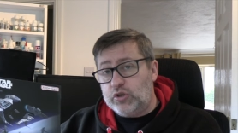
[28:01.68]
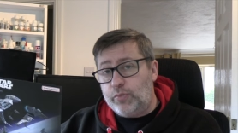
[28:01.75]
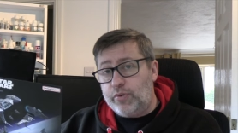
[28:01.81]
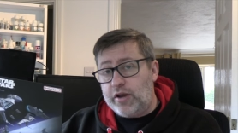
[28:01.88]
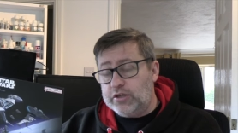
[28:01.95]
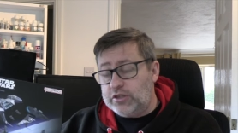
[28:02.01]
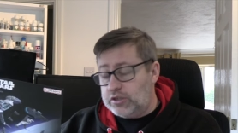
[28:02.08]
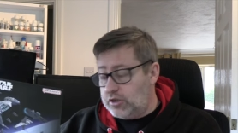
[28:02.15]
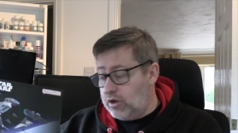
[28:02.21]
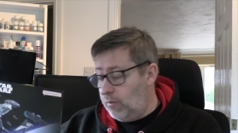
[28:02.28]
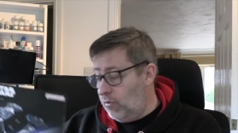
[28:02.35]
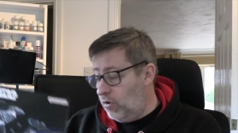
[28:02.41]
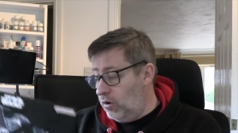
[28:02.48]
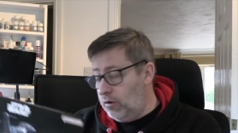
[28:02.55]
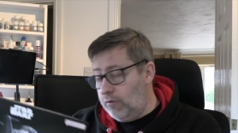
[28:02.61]
surprised there's not
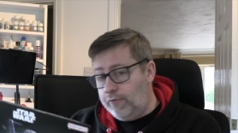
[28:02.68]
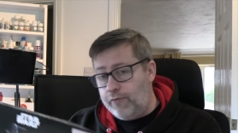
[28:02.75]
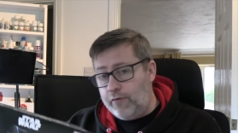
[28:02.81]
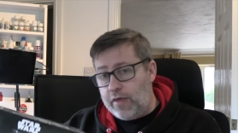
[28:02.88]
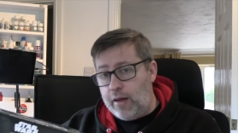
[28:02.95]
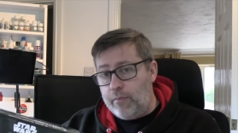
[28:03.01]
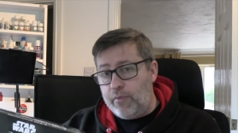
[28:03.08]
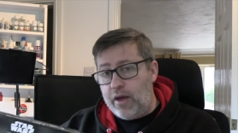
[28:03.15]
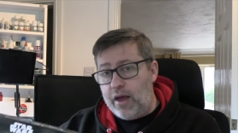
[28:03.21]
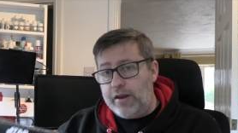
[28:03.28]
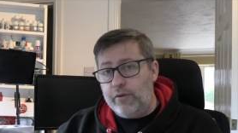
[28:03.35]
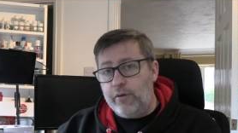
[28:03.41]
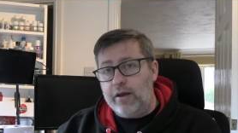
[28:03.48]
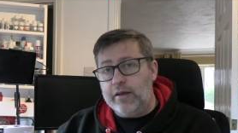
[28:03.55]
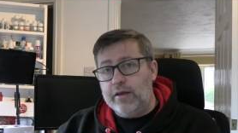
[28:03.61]
more love for that. But
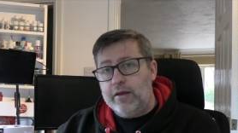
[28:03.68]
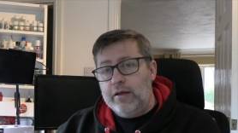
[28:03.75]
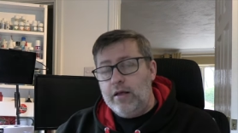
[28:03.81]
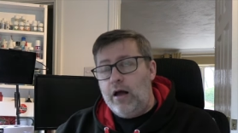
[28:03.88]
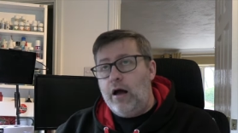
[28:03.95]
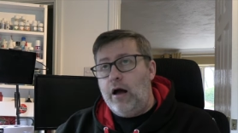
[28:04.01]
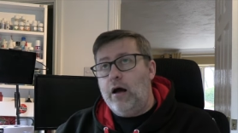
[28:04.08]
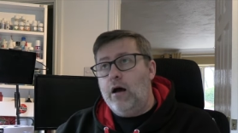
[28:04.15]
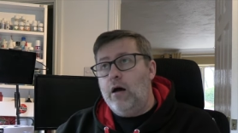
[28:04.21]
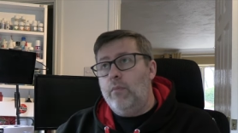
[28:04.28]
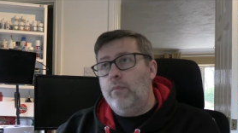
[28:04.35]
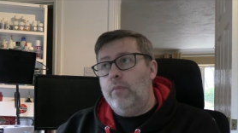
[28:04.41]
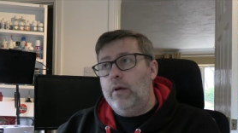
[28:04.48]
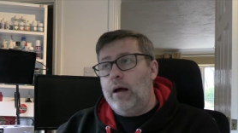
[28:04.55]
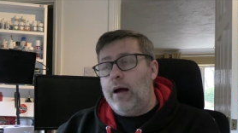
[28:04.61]
anyway,
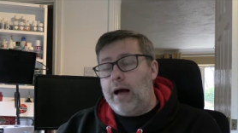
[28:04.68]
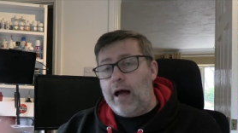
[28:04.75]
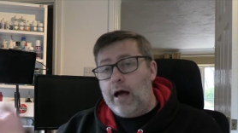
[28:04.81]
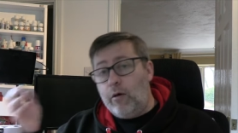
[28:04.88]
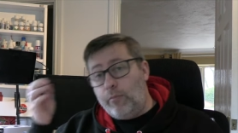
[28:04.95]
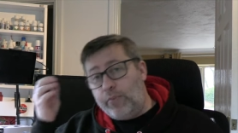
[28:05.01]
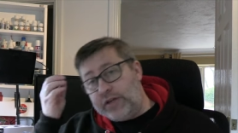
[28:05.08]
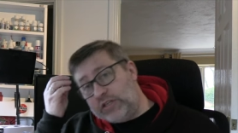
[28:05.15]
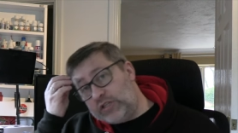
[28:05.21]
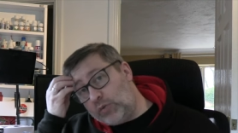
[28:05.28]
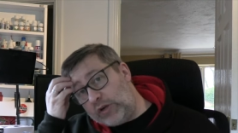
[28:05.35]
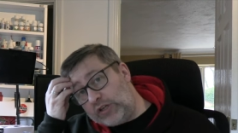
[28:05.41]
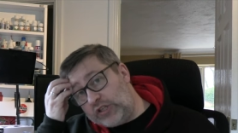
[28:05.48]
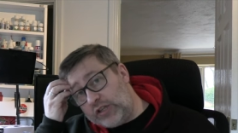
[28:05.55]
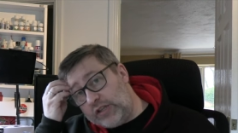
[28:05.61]
um, I'll be
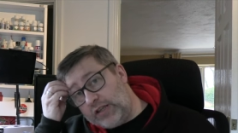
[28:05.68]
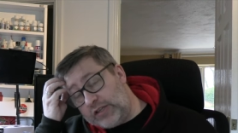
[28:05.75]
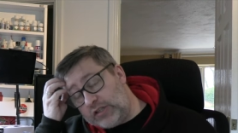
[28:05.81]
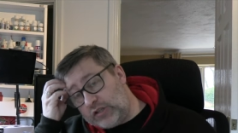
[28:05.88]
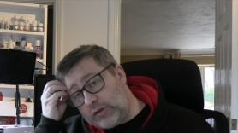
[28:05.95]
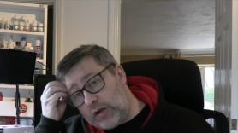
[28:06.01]
switching this.